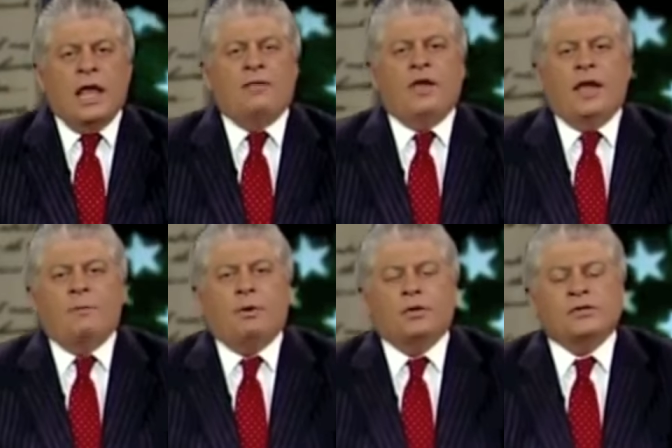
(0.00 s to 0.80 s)
and they
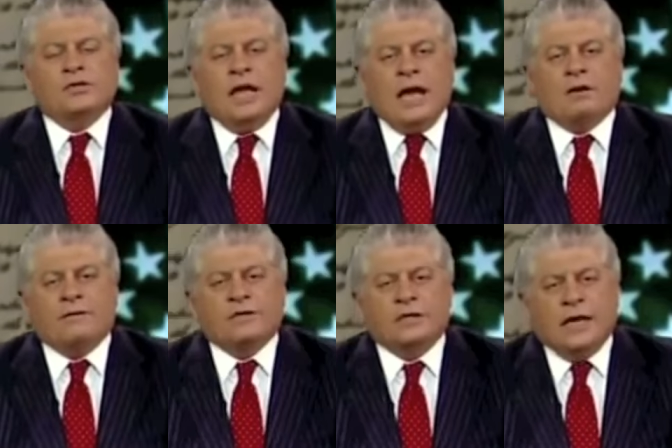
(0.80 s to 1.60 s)
imposed
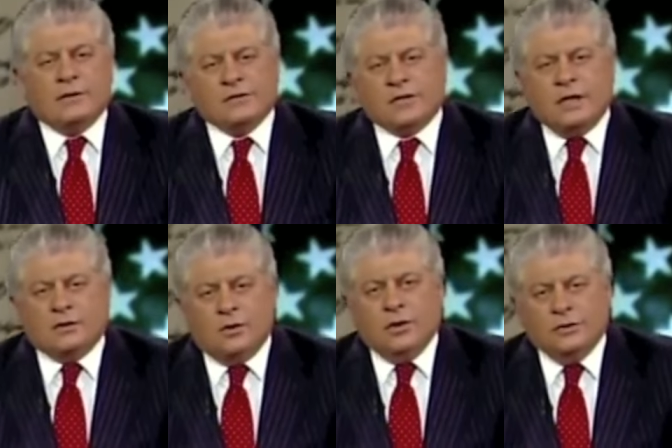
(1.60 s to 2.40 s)
tariffs on
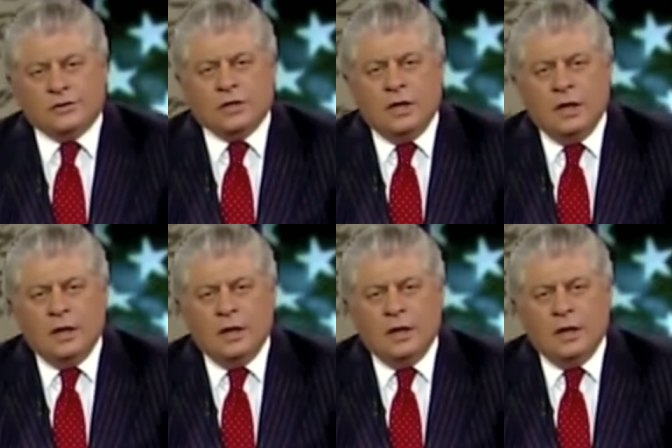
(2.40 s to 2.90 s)
out-of-state goods.